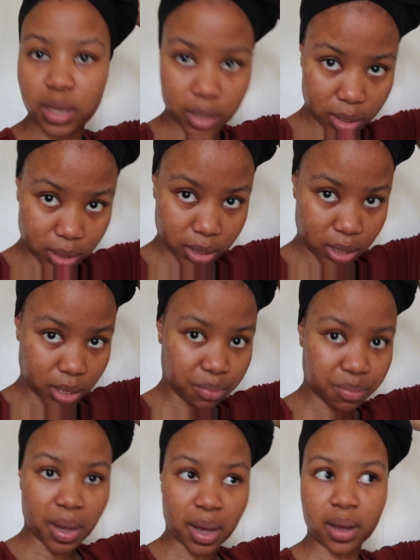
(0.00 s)
a
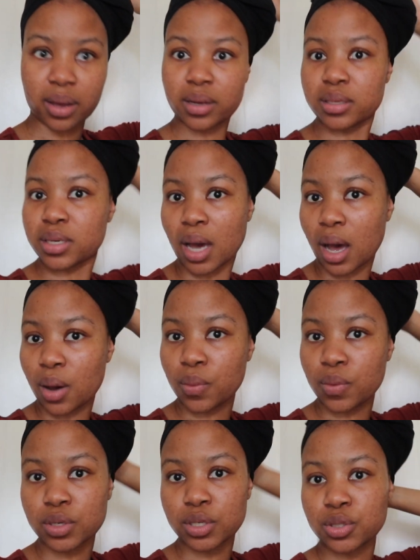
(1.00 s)
skipper, a
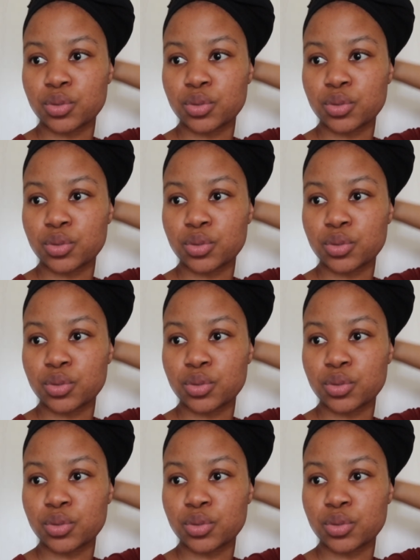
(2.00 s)
towel,